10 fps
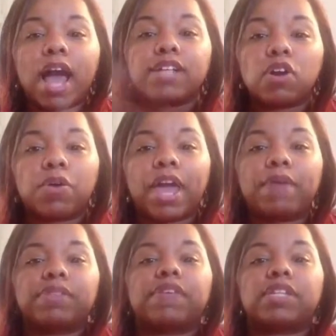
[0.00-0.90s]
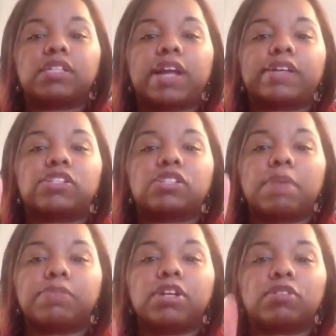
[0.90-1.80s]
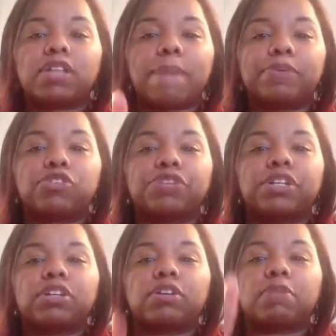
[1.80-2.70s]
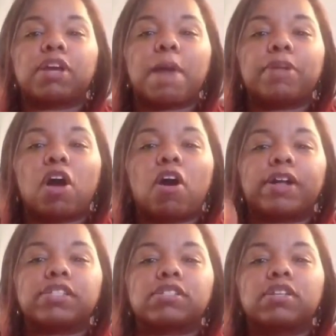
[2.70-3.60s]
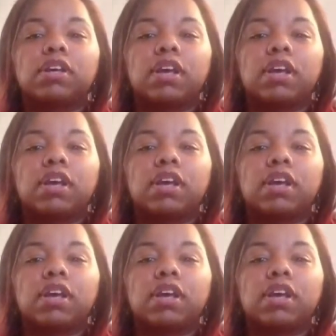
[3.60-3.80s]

guys are okay with everything, like just, tap your screen a little, give me a couple of hearts.